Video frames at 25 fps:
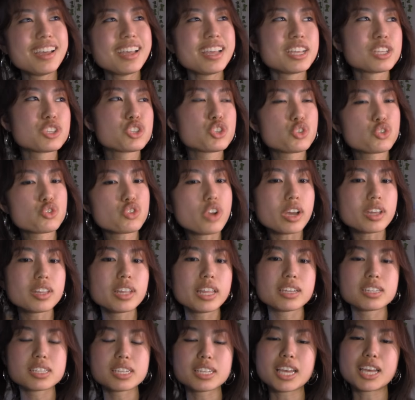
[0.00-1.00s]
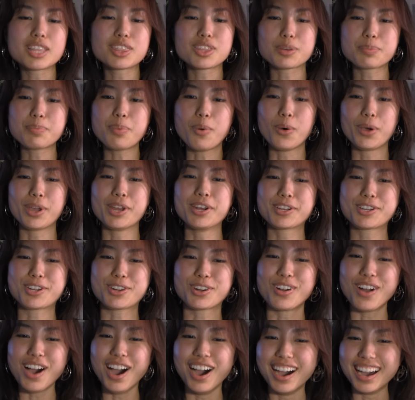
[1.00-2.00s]
is struggling to get their point
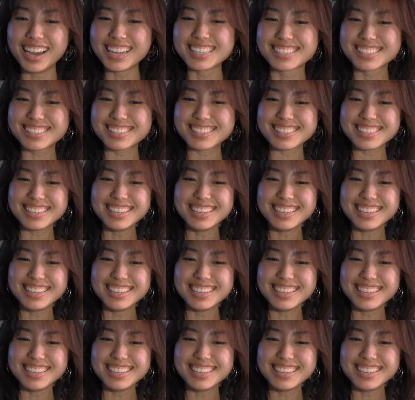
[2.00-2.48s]
across.